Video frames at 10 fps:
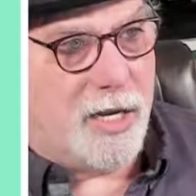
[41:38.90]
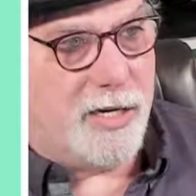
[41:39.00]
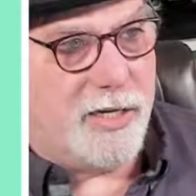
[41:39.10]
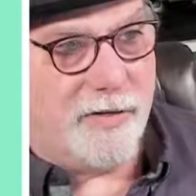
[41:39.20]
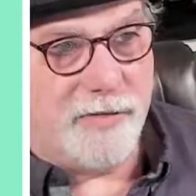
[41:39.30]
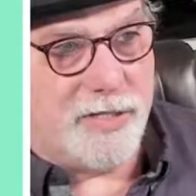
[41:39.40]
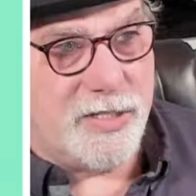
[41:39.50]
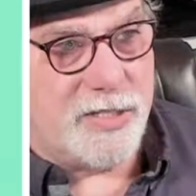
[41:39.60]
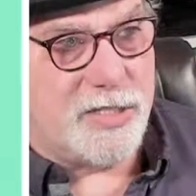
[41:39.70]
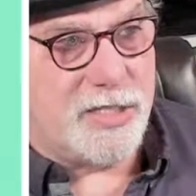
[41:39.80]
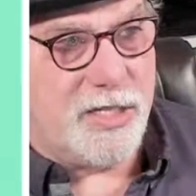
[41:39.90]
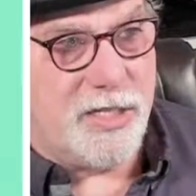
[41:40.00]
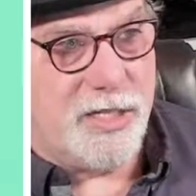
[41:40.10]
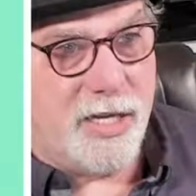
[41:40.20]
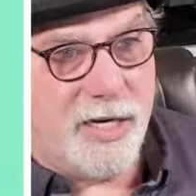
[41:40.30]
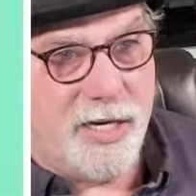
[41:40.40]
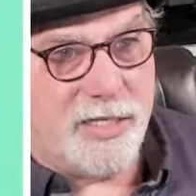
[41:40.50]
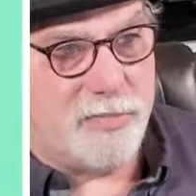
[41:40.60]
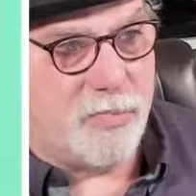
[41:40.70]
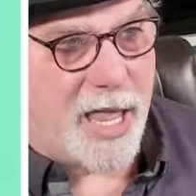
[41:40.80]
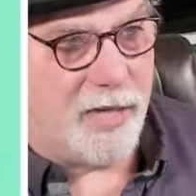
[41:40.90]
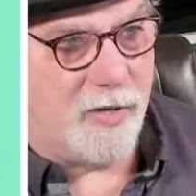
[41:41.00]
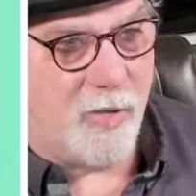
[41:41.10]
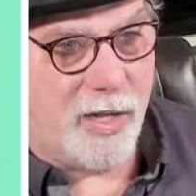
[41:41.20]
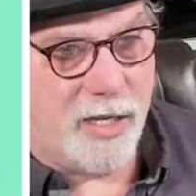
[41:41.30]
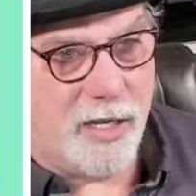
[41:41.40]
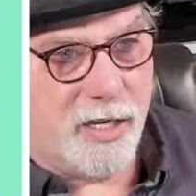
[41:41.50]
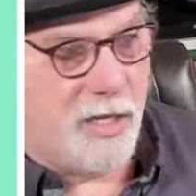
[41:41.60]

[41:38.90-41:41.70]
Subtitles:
Difference in that it's black and white.